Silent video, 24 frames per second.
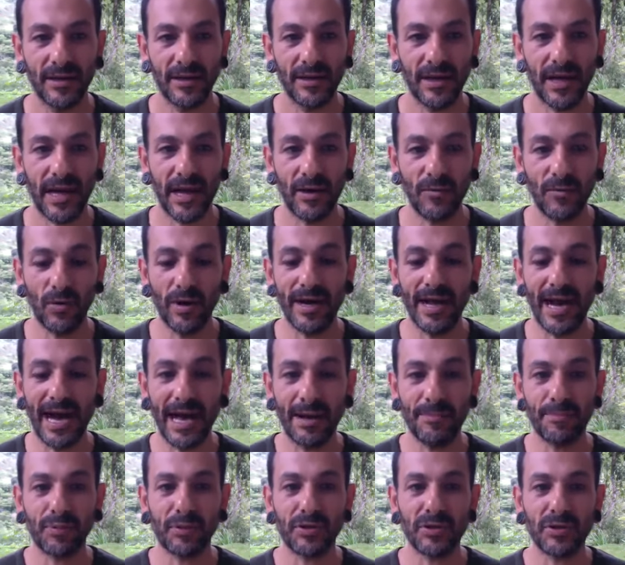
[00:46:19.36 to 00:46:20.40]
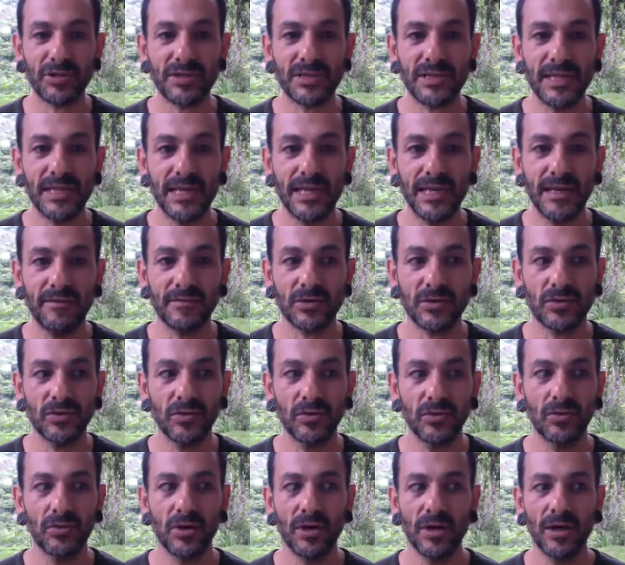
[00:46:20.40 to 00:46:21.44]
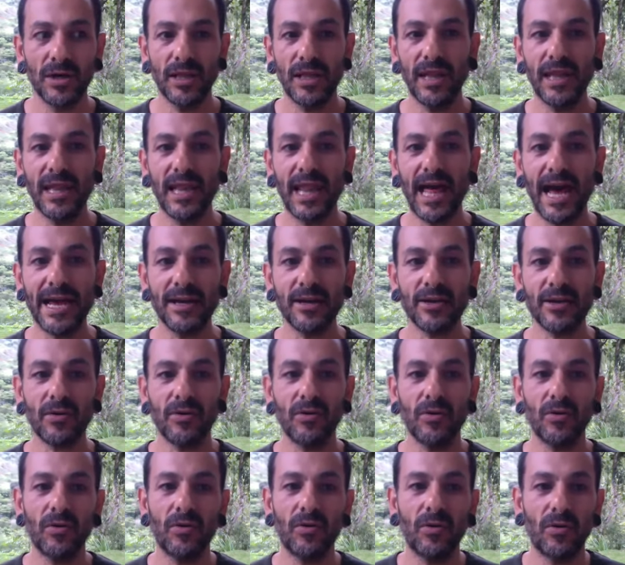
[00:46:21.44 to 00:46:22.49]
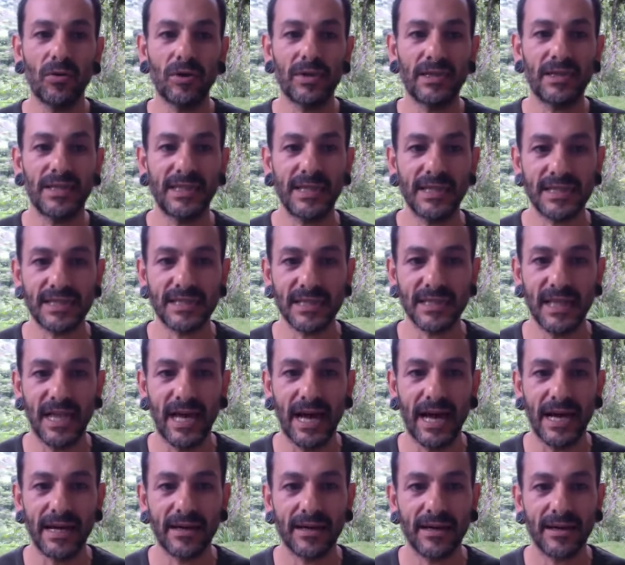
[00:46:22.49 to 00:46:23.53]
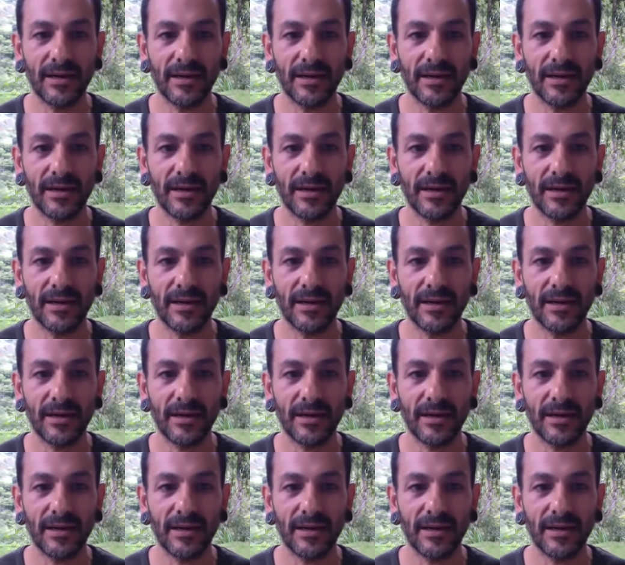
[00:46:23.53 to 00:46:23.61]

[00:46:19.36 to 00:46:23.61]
and what I perceive to like or dislike.